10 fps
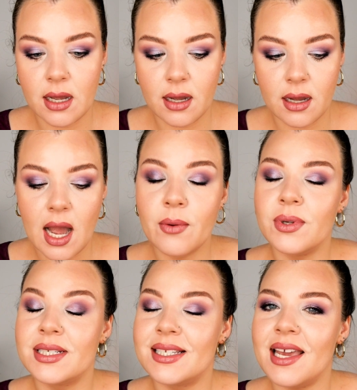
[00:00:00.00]
I
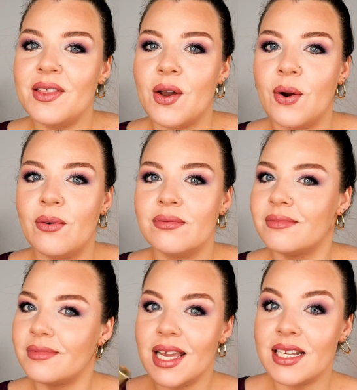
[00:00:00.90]
will say though,
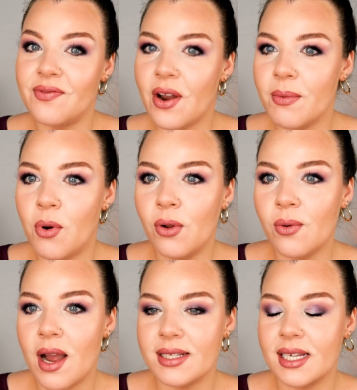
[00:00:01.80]
it's very
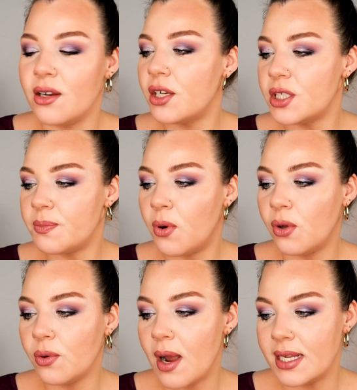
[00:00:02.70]
polarizing, not just
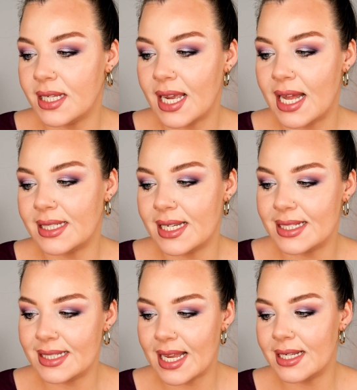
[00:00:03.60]
polarizing as a
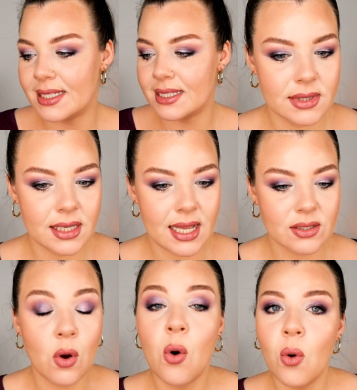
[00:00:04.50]
scent as a
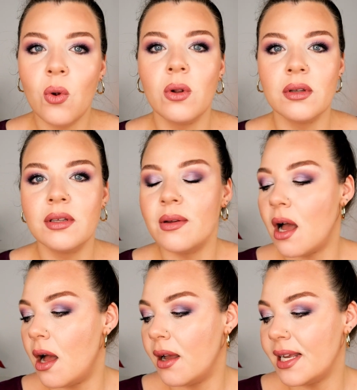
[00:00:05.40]
whole,
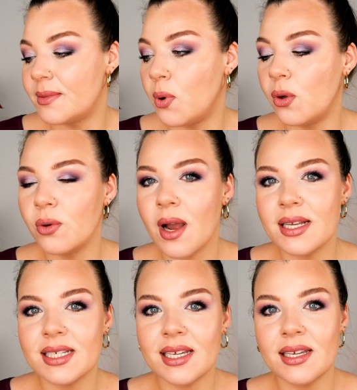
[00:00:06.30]
it's
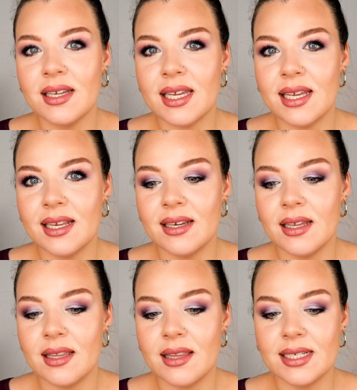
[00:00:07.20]
polarizing
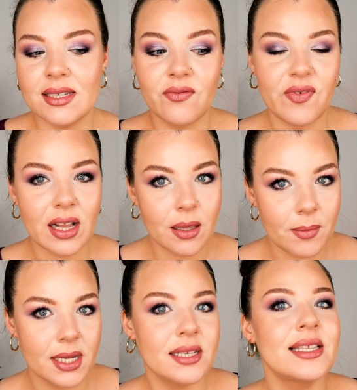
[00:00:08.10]
in the
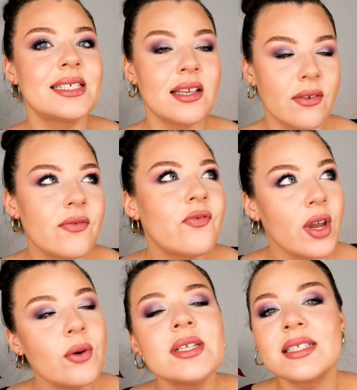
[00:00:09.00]
development. This
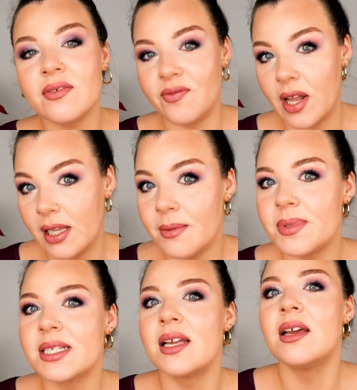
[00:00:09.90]
fragrance
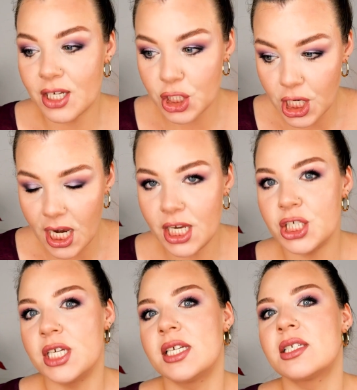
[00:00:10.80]
develops and
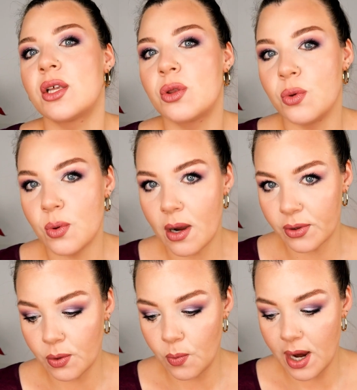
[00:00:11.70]
changes
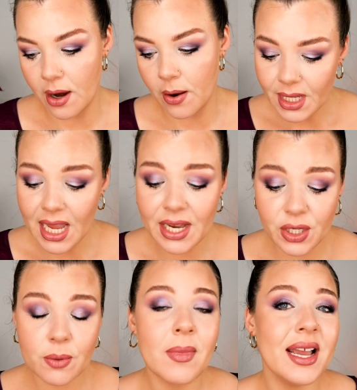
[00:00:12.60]
throughout the wear, and
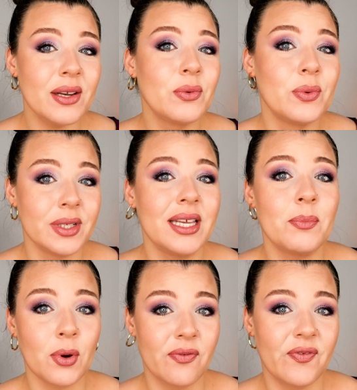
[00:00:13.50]
you might really
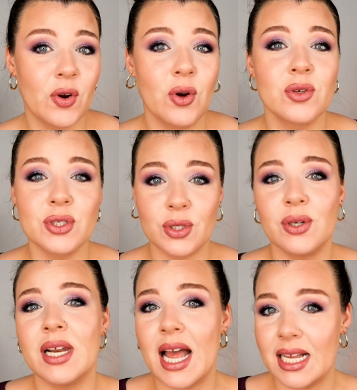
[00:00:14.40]
prefer
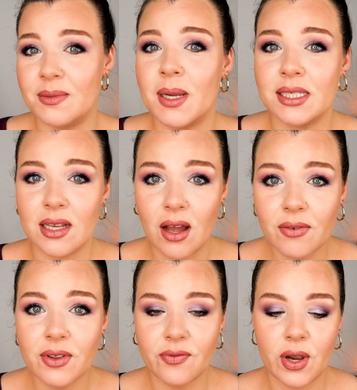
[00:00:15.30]
certain aspects
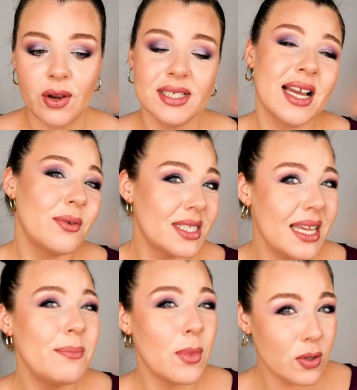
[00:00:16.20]
of the fragrance. I would
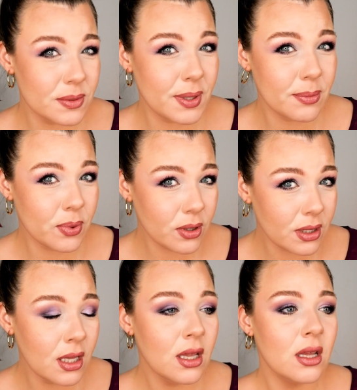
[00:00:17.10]
say most people